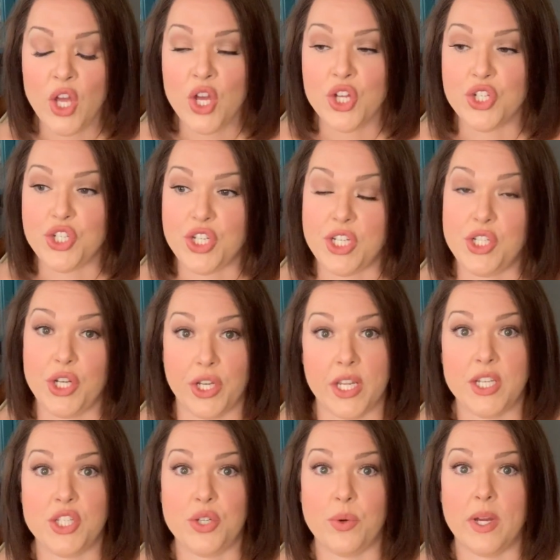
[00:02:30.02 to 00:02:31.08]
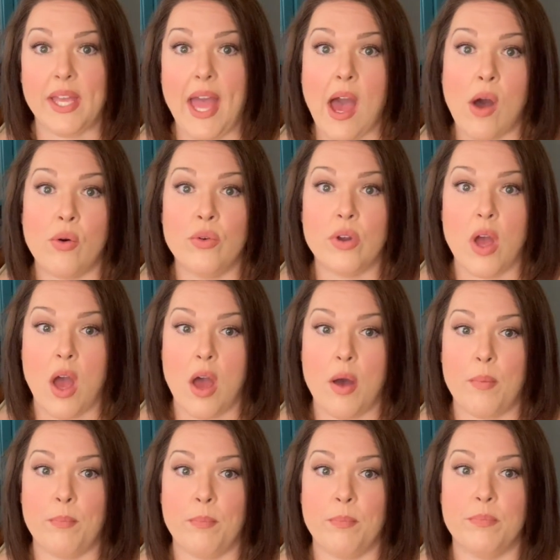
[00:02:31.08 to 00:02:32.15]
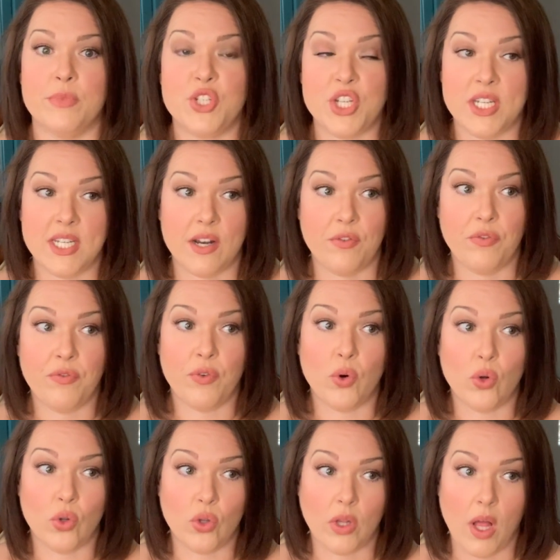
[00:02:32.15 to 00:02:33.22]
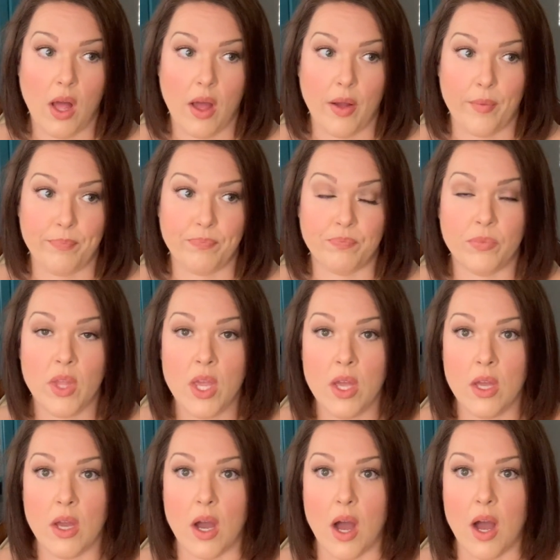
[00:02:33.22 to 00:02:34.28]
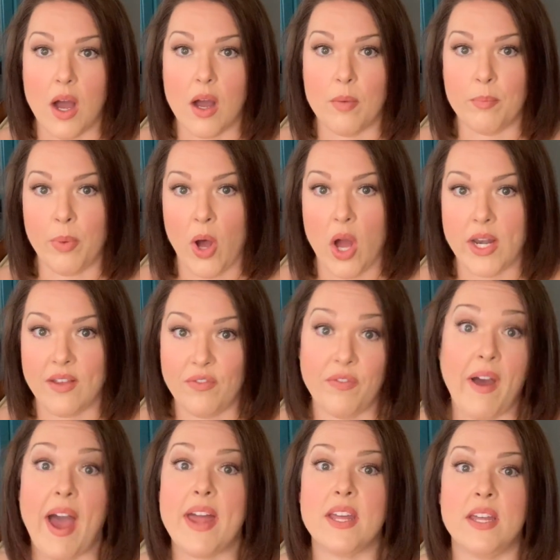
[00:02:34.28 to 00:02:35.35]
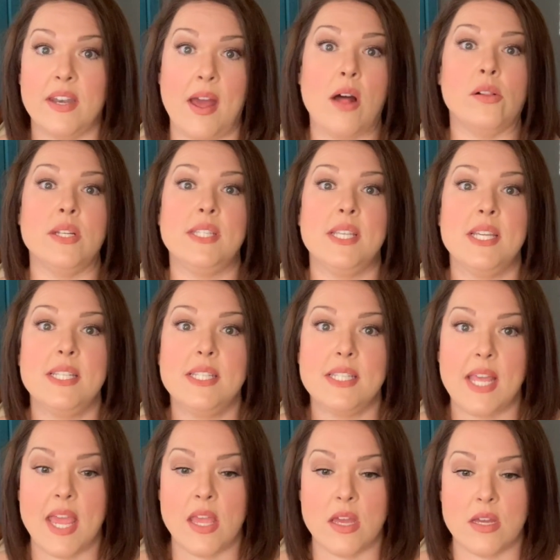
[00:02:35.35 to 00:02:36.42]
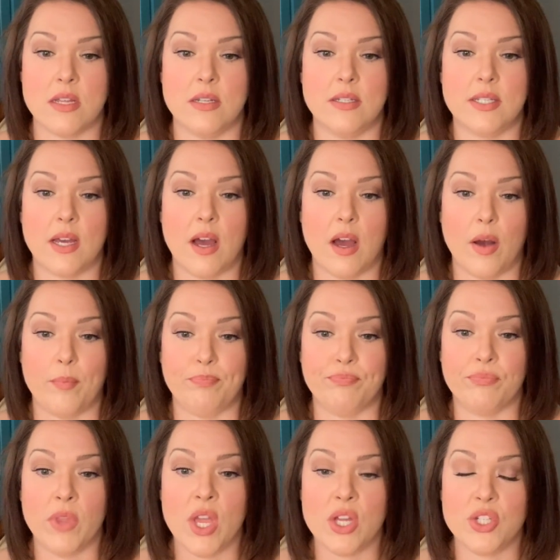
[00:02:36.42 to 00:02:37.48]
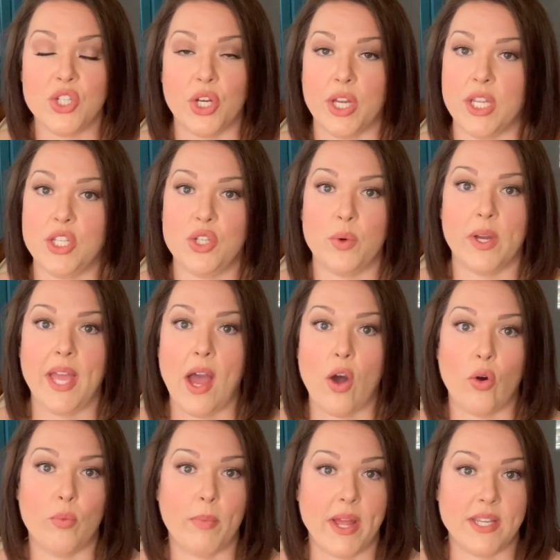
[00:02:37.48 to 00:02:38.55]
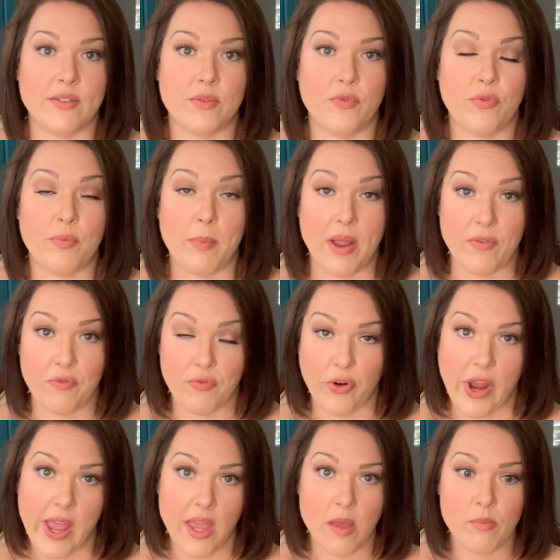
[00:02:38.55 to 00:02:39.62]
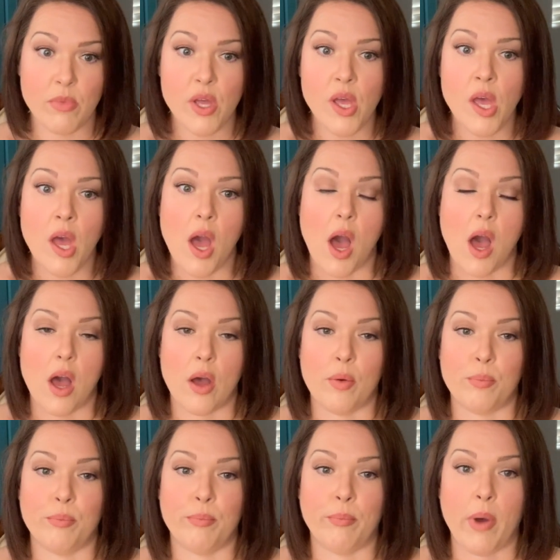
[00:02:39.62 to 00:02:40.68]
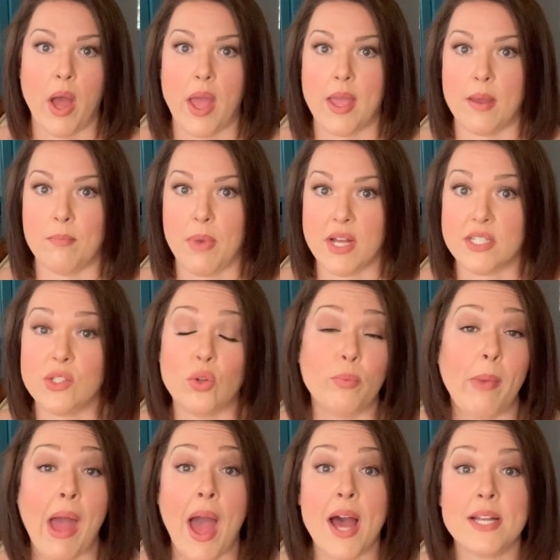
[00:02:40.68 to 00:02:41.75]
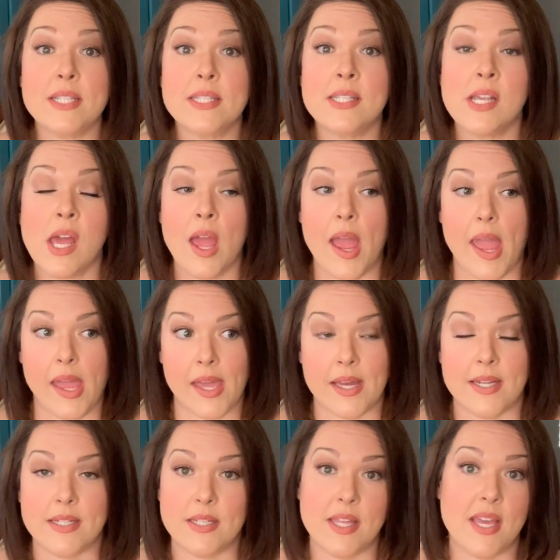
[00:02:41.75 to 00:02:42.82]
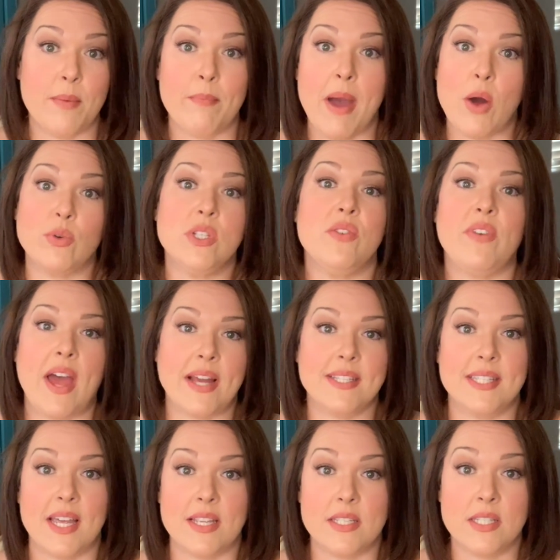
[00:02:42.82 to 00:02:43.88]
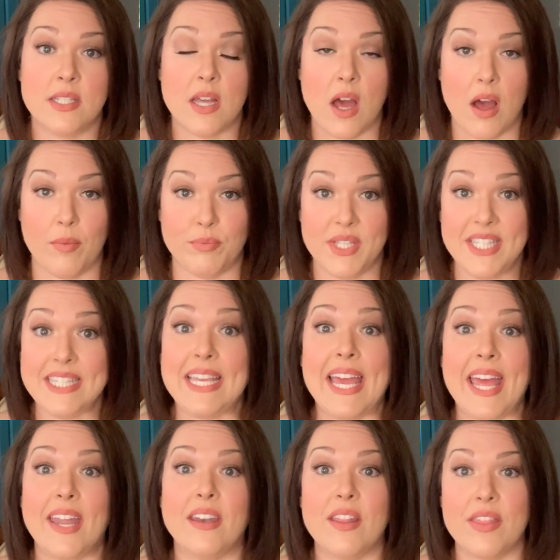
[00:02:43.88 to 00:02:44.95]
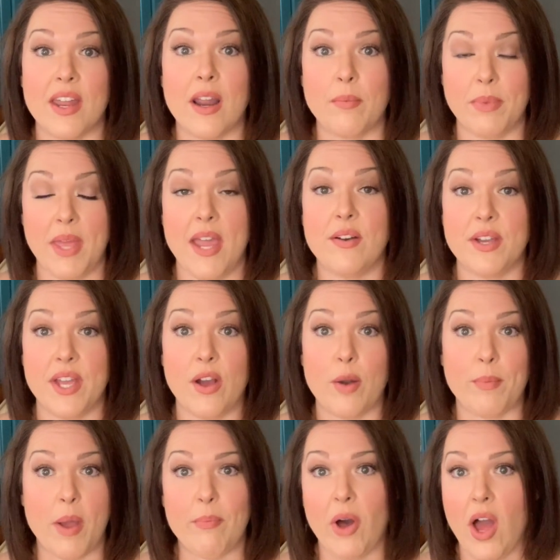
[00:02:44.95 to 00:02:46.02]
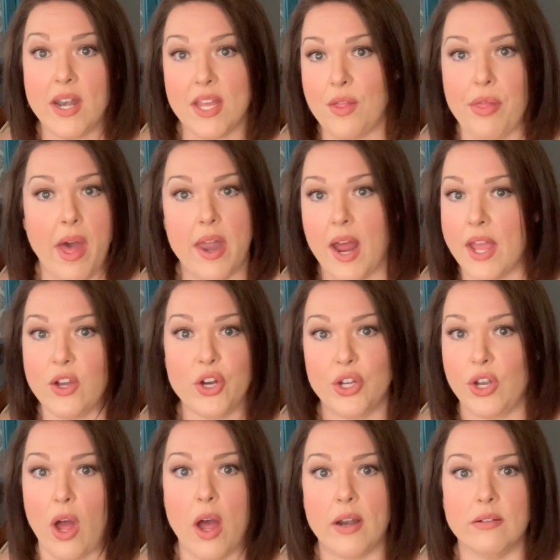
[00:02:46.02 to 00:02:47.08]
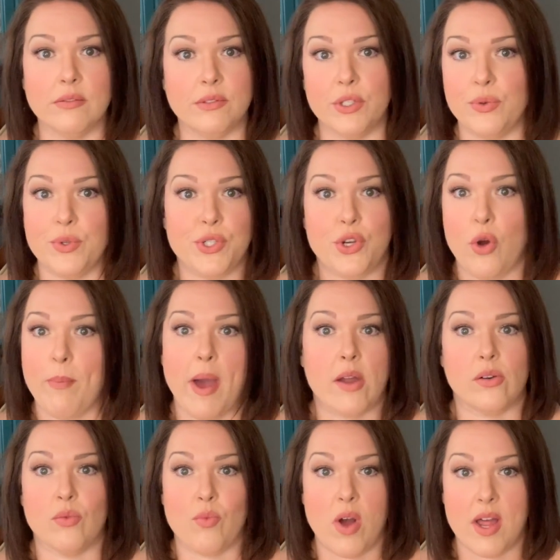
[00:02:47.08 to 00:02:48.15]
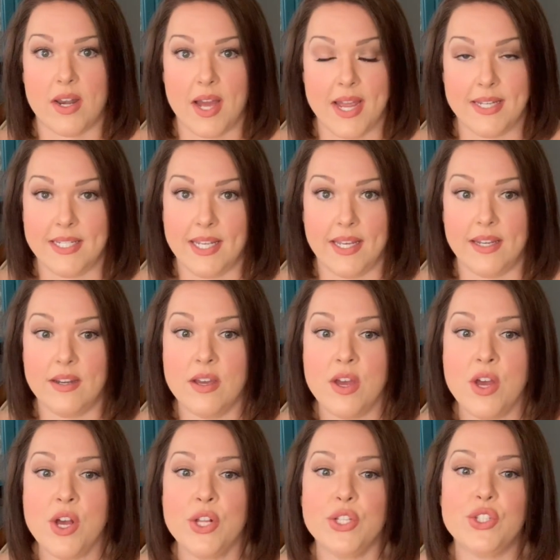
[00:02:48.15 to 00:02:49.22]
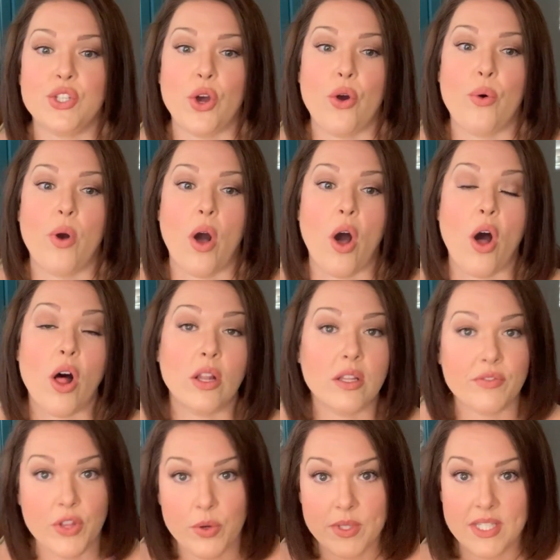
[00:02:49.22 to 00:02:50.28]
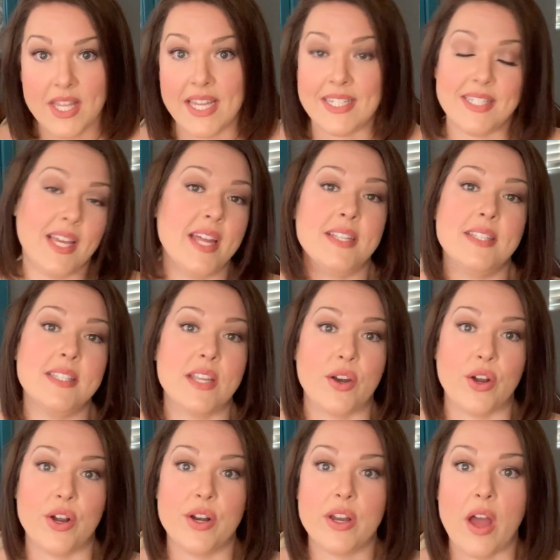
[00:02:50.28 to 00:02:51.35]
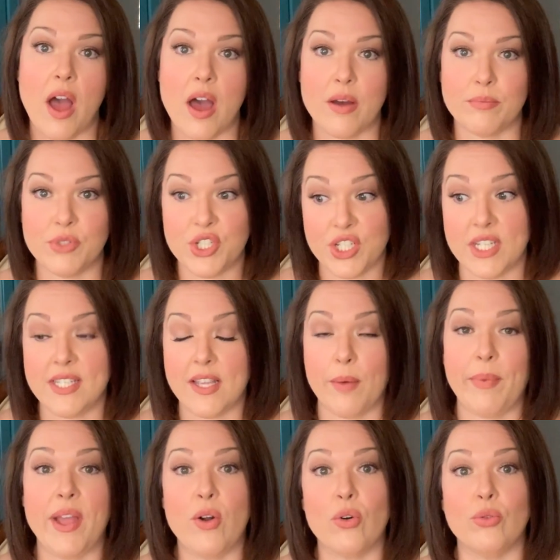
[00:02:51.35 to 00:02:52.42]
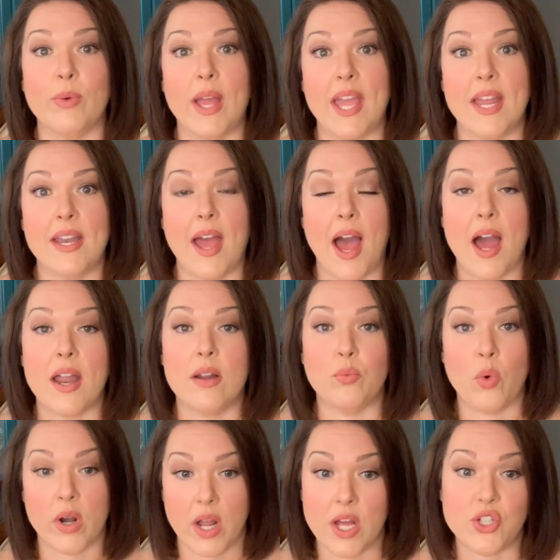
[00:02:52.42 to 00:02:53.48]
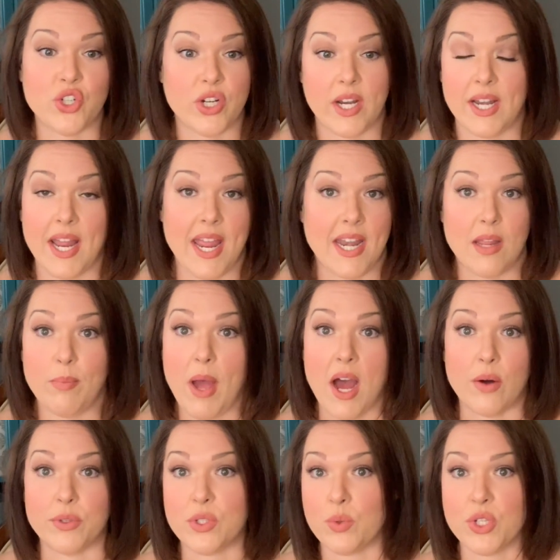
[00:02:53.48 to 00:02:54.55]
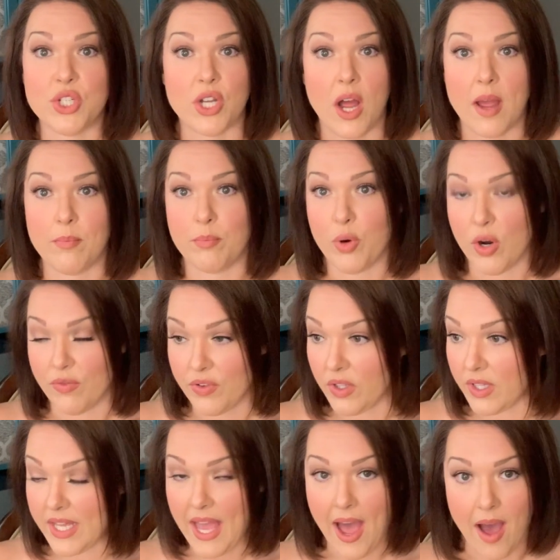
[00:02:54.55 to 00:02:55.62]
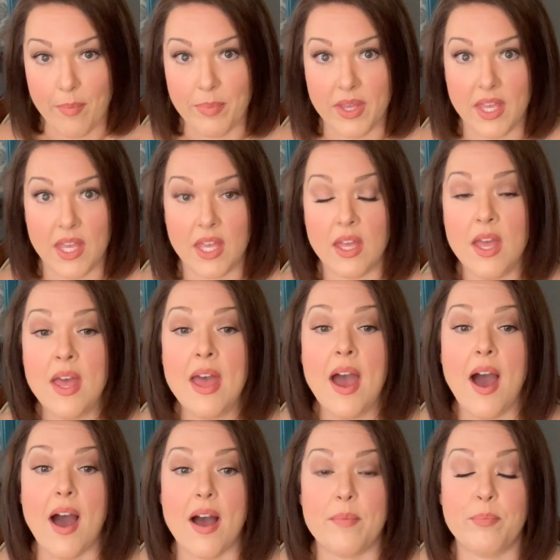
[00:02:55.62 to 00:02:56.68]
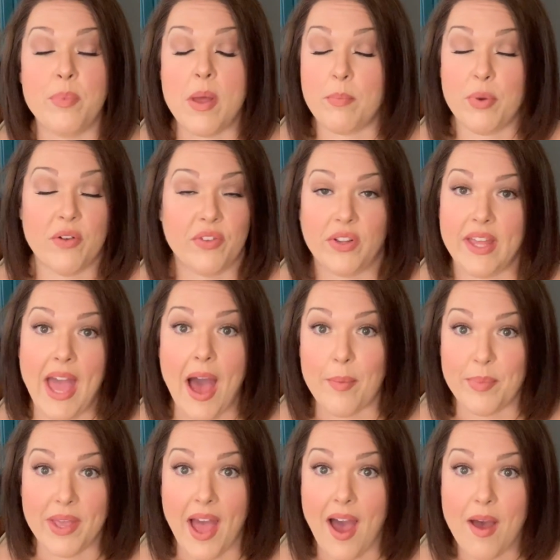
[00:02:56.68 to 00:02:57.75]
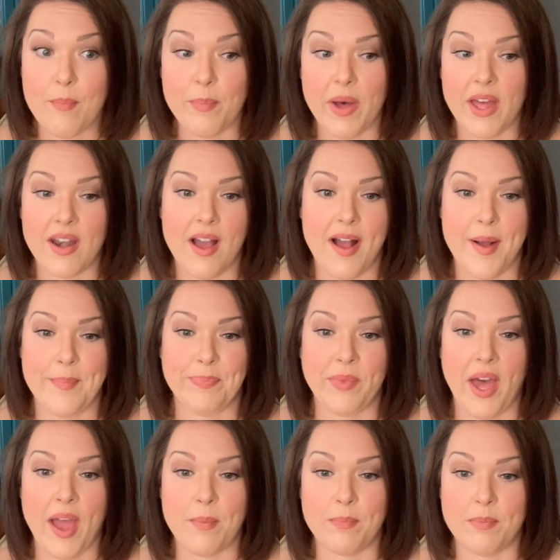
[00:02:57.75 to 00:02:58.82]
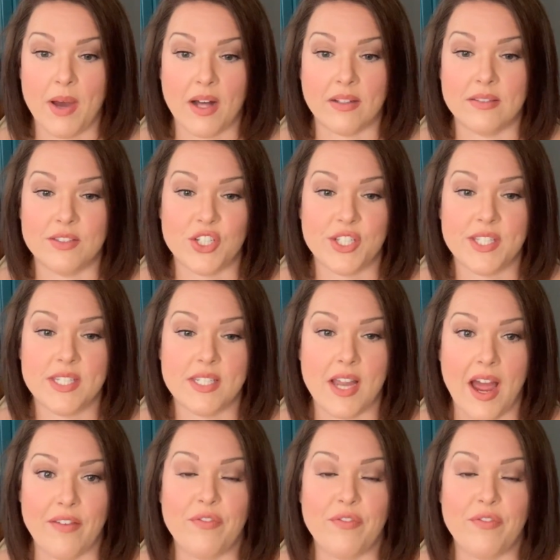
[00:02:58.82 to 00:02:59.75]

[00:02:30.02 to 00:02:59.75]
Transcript: She took into account, she did a full body fat analysis and took into account my frame, my muscle mass, and the amount of excess skin that I'm carrying on my body that I could not lose no matter what I did. So all of those things considered, she set my goal weight at 180 pounds, which I'm perfectly happy at, but I